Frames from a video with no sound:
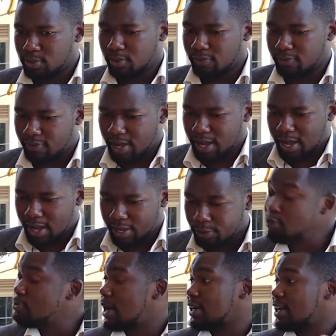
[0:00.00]
in terms of
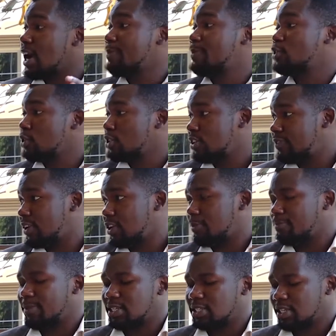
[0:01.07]
human
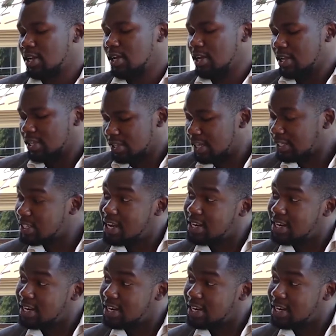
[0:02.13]
capital development.